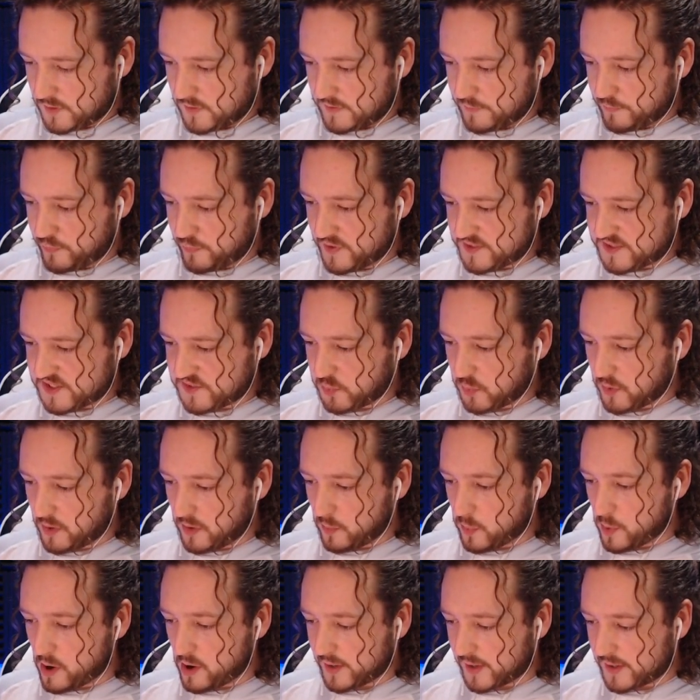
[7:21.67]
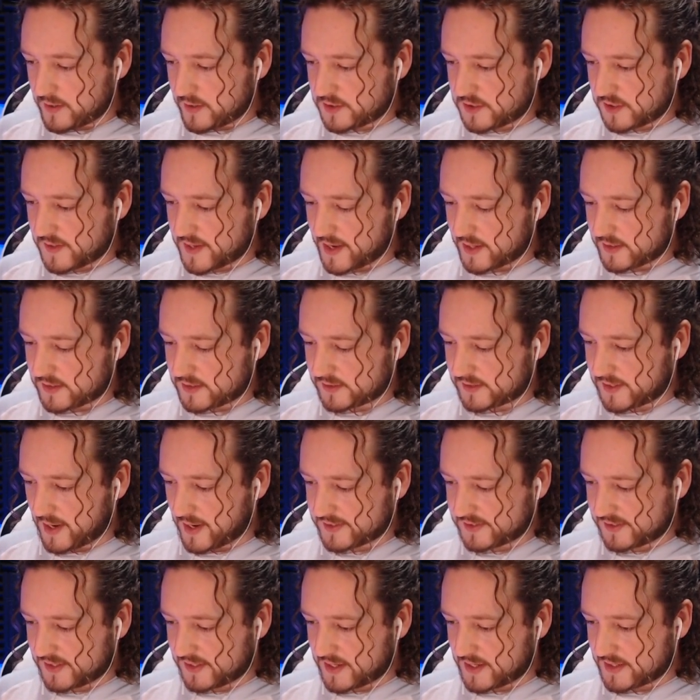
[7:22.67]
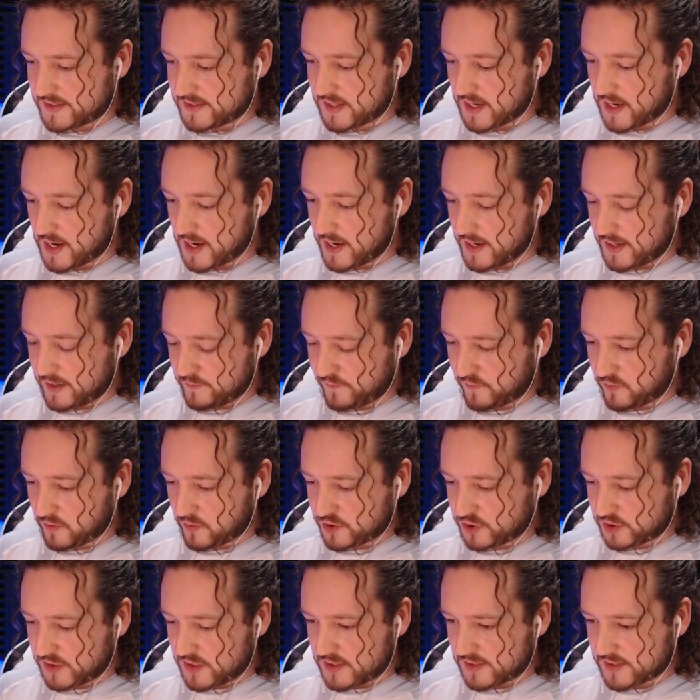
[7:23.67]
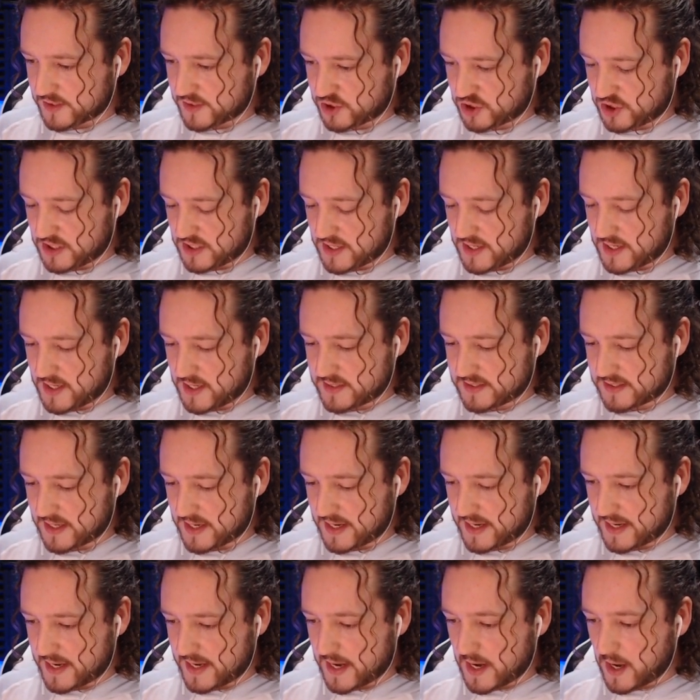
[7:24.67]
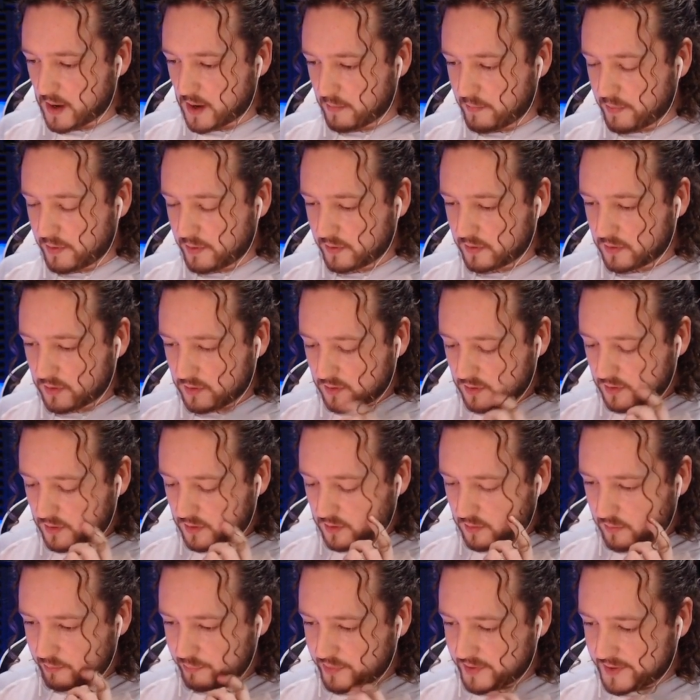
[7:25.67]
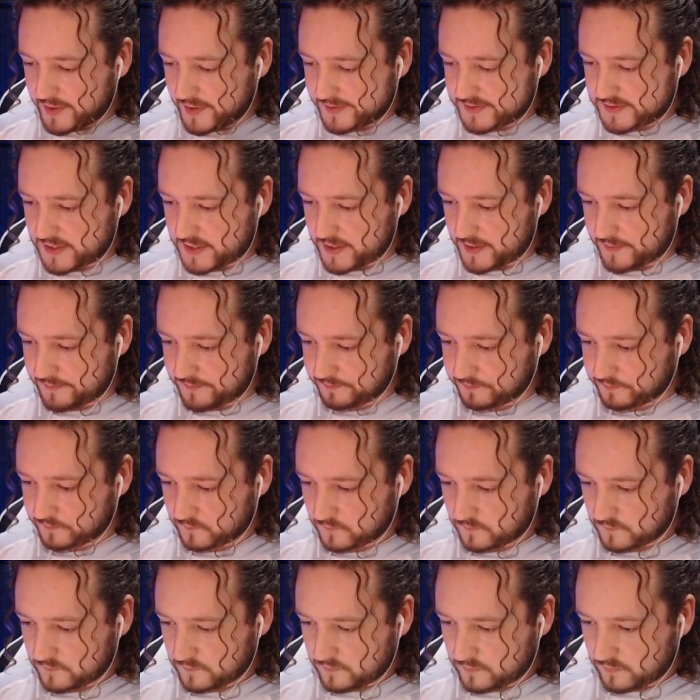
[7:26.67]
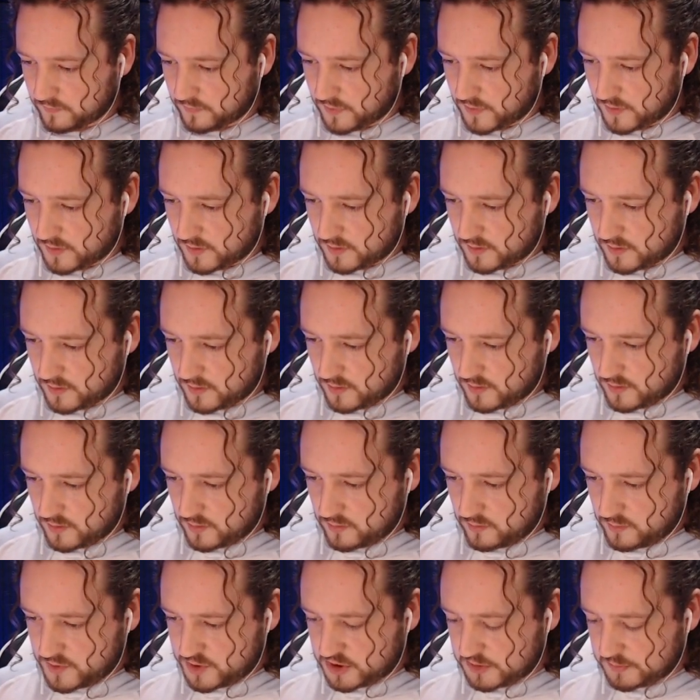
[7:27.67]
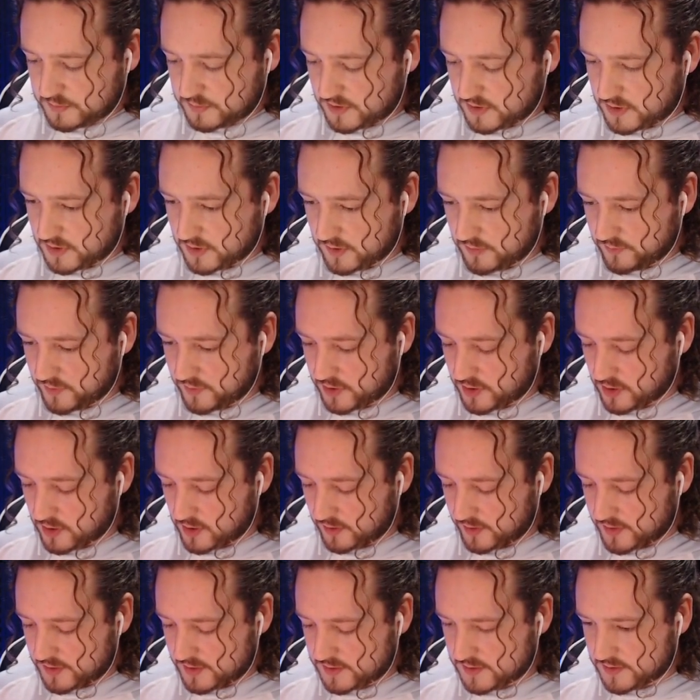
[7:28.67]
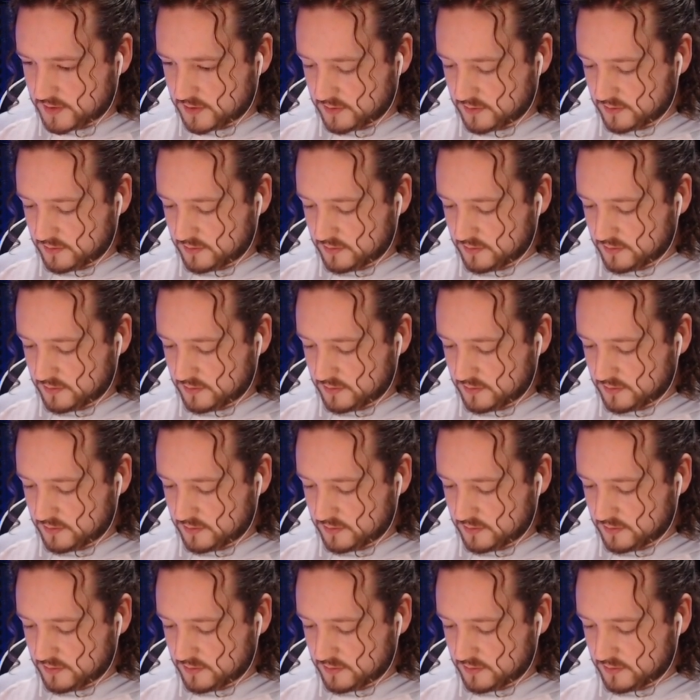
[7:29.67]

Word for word: The princess will walk into that Tesla and die, unfortunately, because she is a nub. But, uh, we should be good regardless.